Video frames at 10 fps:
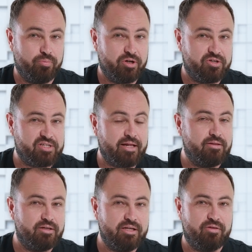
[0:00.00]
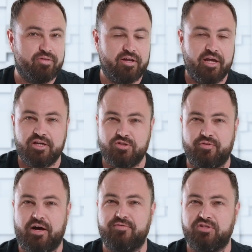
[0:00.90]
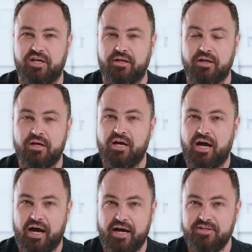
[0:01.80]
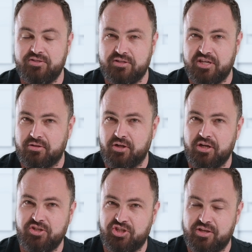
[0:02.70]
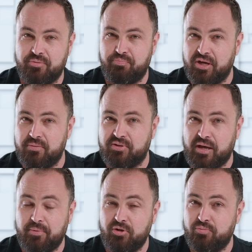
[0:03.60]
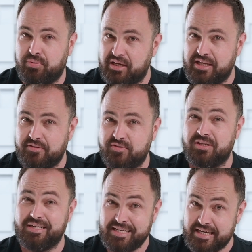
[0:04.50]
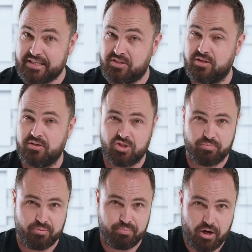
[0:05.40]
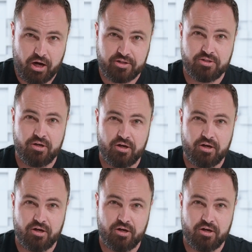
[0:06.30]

because underneath that X5 skin hides the technology that BMW believes needs to be part